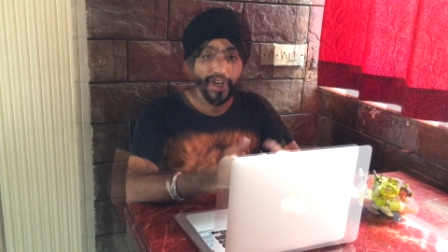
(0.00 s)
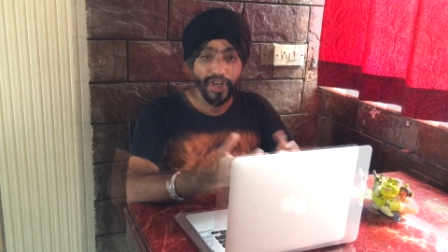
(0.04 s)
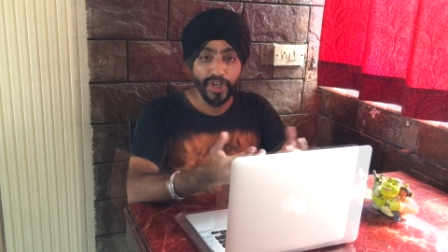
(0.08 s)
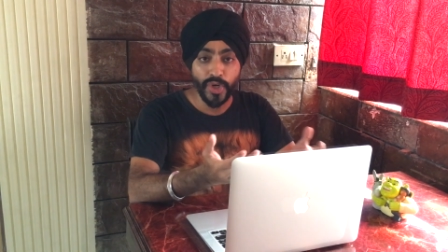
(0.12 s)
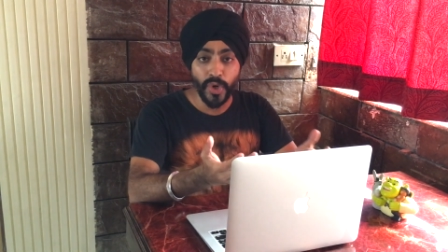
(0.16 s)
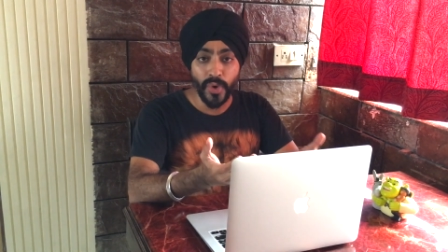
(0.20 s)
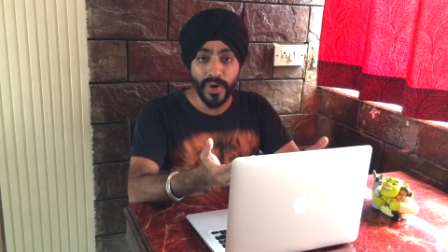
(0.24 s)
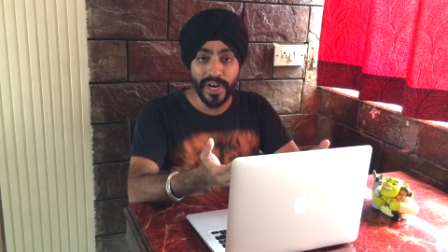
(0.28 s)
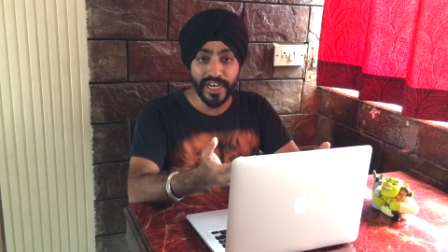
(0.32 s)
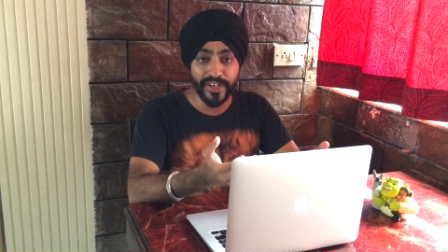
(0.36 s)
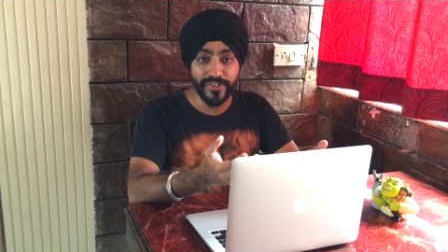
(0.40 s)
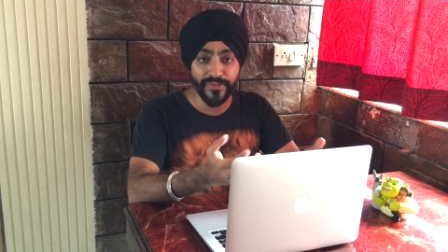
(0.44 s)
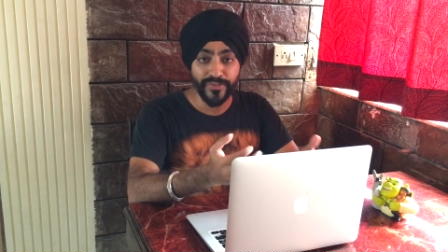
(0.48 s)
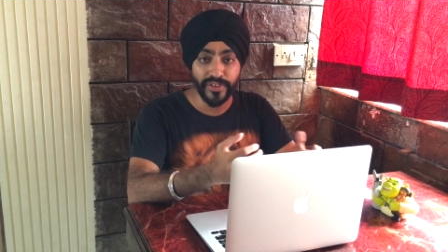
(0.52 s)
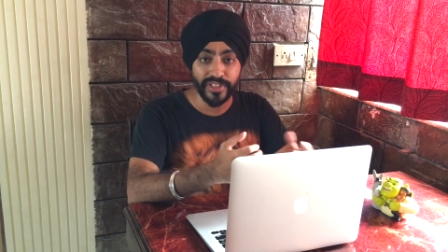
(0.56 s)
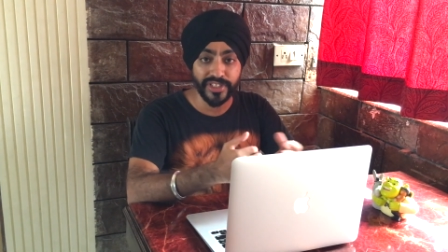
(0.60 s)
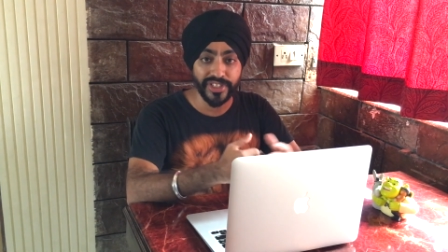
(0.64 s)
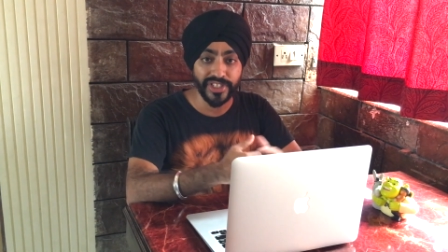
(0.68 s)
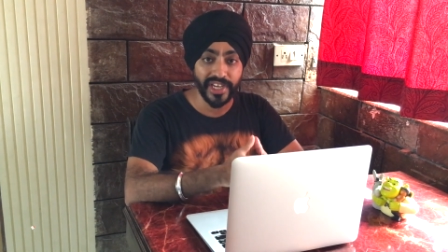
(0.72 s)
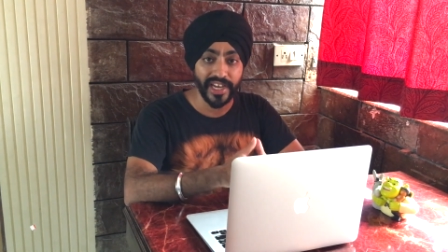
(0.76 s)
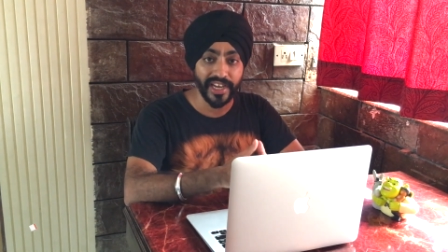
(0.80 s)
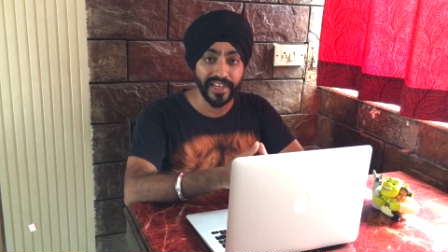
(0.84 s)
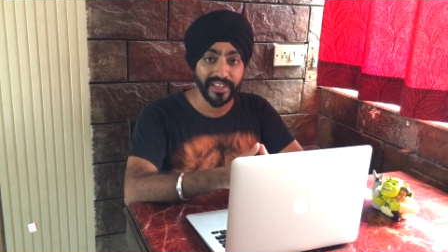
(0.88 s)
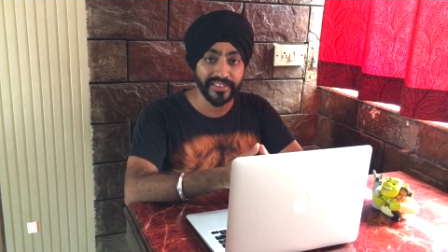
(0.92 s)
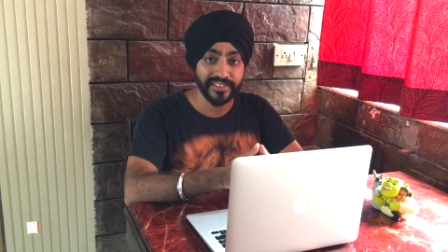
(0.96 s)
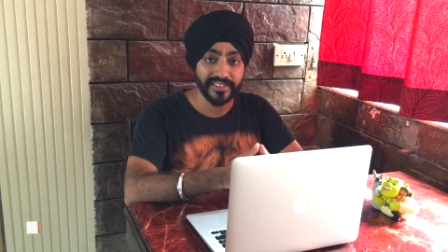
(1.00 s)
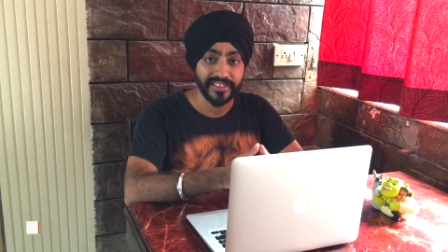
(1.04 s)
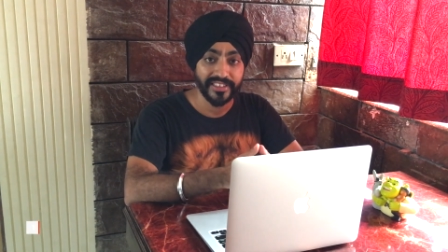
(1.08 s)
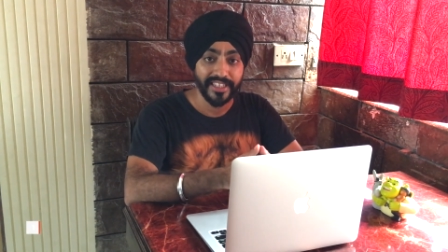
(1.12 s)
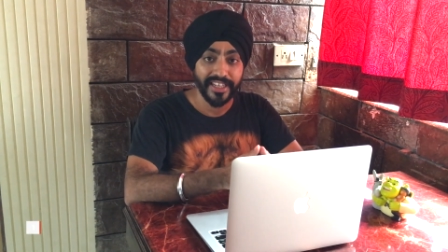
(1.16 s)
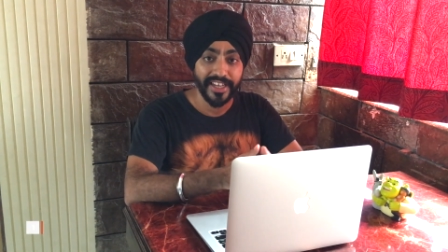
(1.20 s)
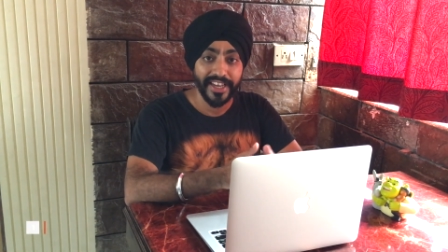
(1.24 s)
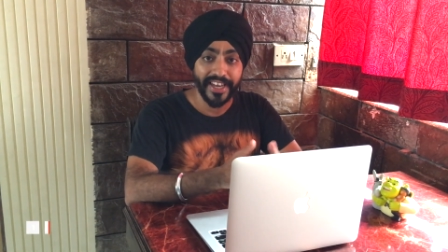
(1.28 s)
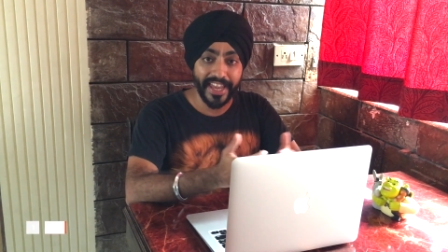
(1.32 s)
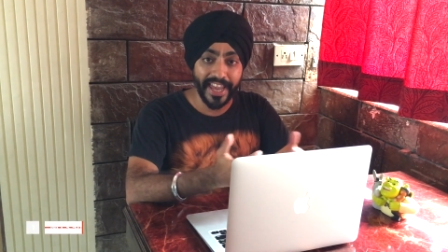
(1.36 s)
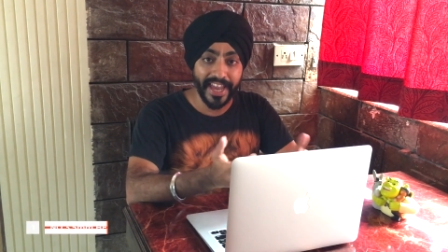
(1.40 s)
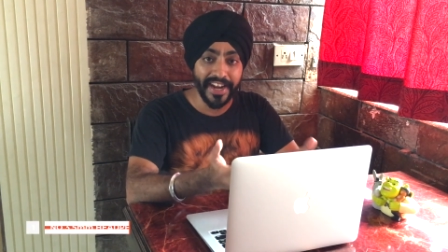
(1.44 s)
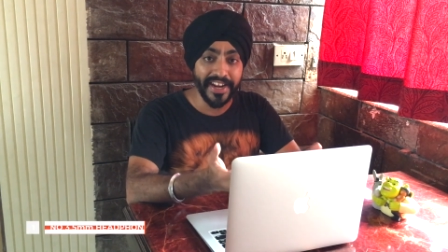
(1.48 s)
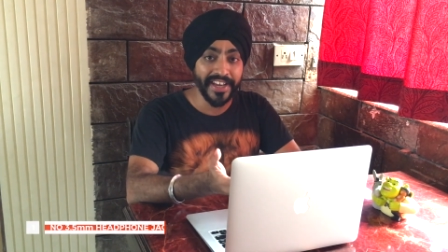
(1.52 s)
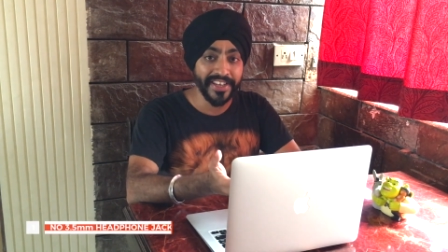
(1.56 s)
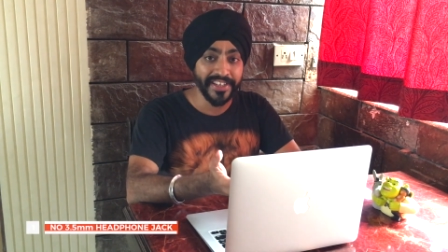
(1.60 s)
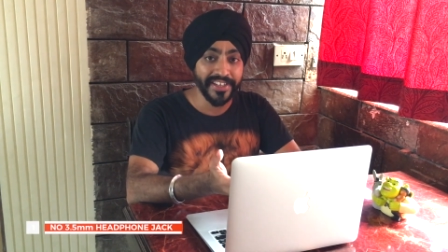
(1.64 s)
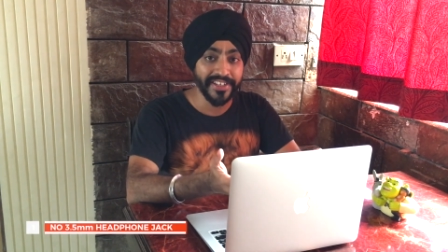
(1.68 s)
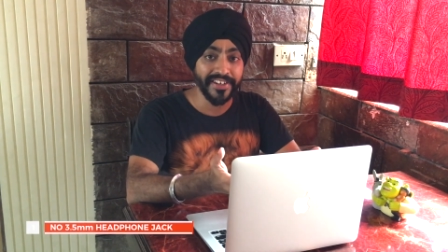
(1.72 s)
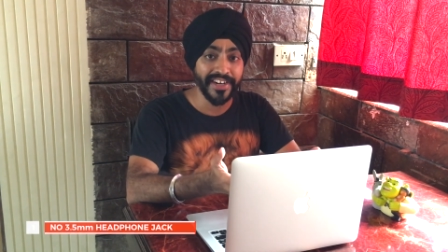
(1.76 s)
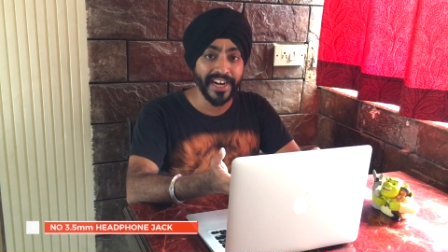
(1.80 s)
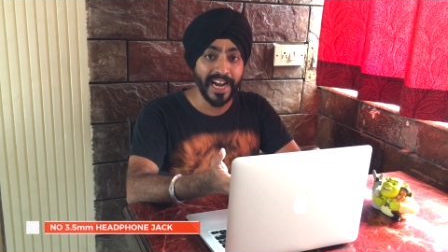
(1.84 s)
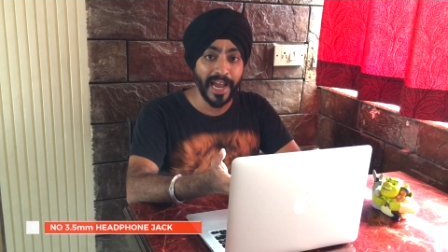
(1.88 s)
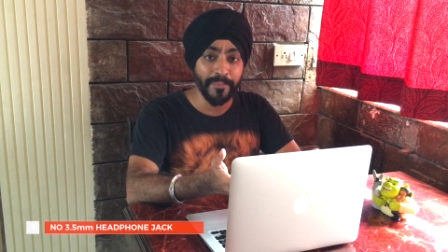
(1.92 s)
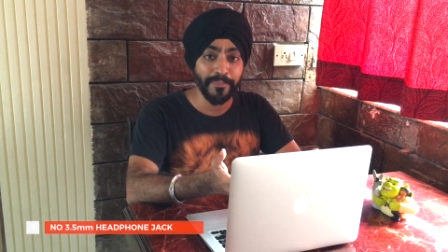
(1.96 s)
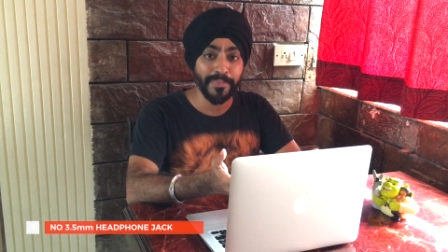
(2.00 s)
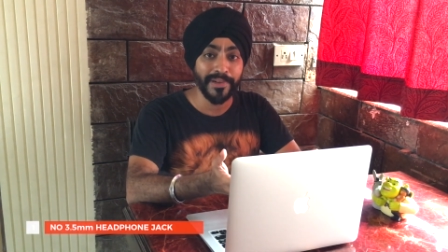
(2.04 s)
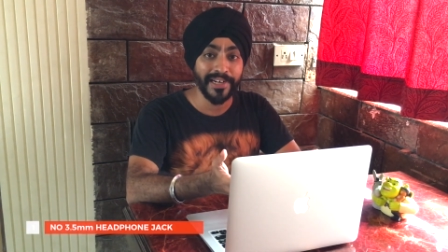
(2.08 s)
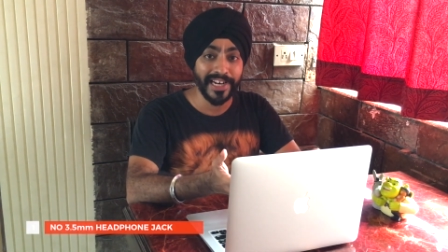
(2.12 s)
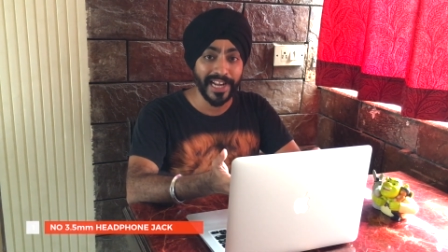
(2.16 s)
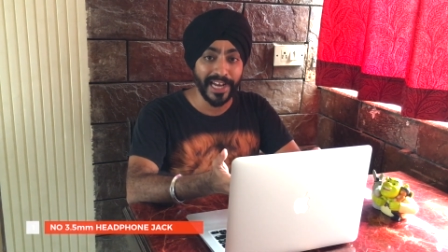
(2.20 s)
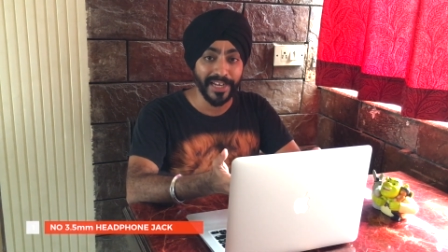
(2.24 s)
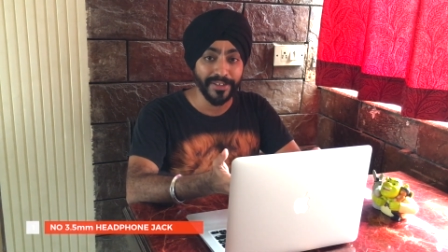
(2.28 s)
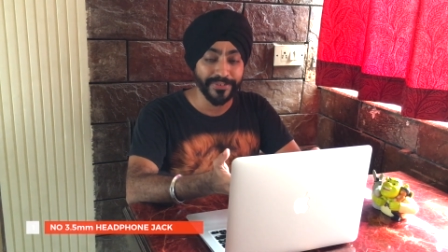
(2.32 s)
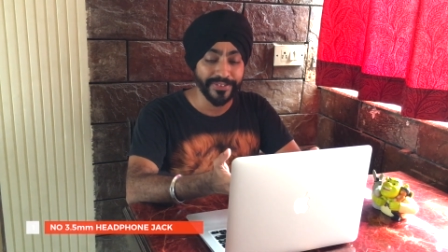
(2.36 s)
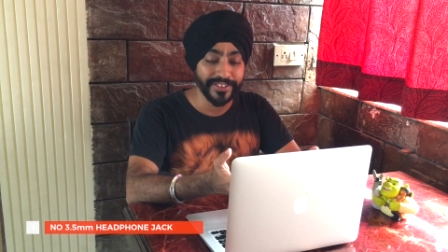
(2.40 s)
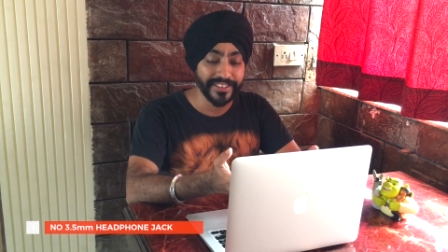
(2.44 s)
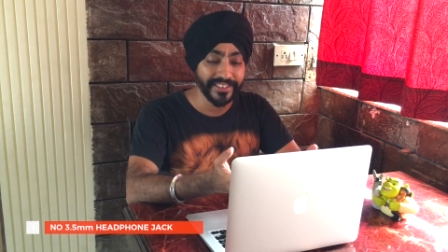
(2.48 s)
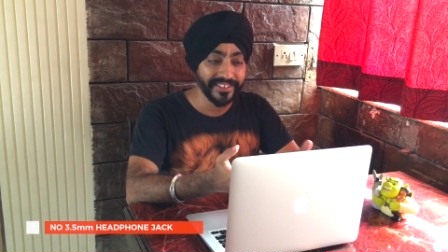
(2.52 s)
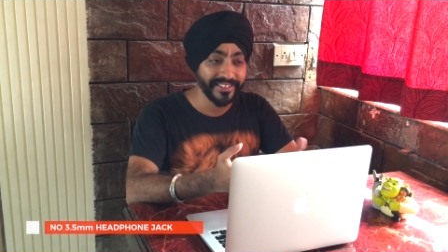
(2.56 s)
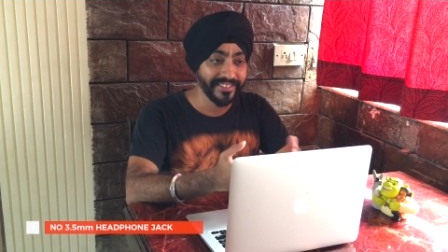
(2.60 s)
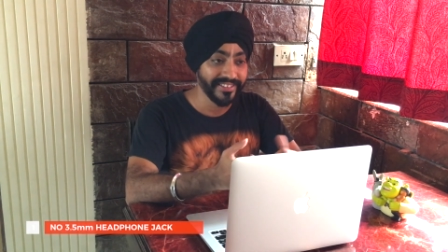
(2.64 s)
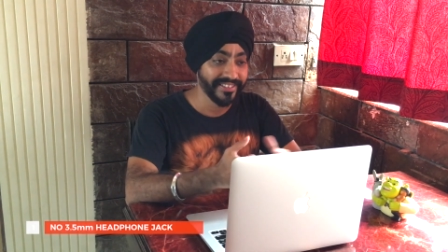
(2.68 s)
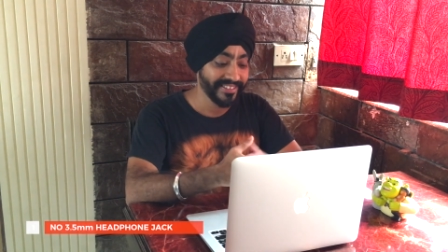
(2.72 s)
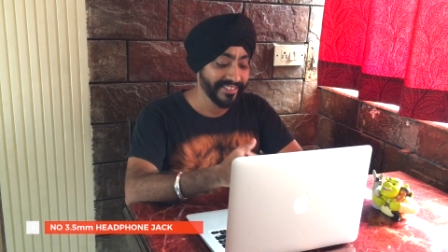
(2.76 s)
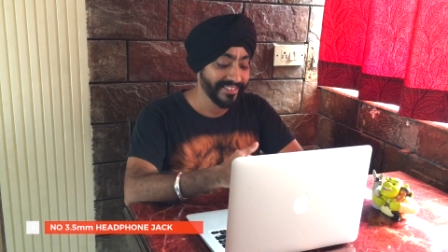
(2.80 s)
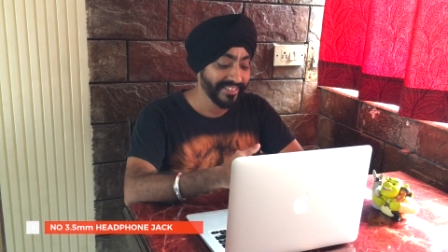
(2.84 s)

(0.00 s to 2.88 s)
No headphone jack. Can I hear Apple laughing?